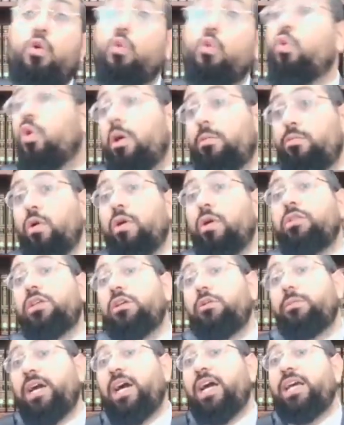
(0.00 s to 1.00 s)
or I'm going
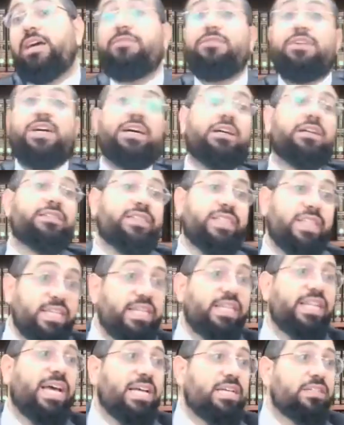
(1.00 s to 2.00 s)
to be chayav
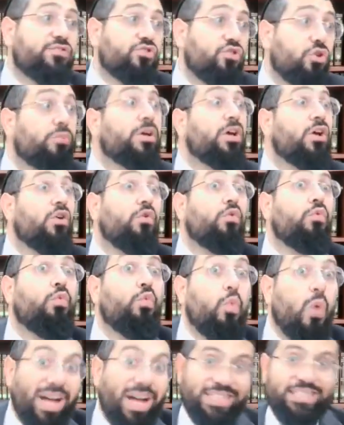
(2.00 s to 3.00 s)
sekilah chashlom
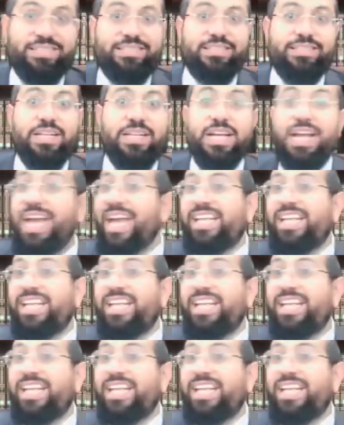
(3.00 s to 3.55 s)
once.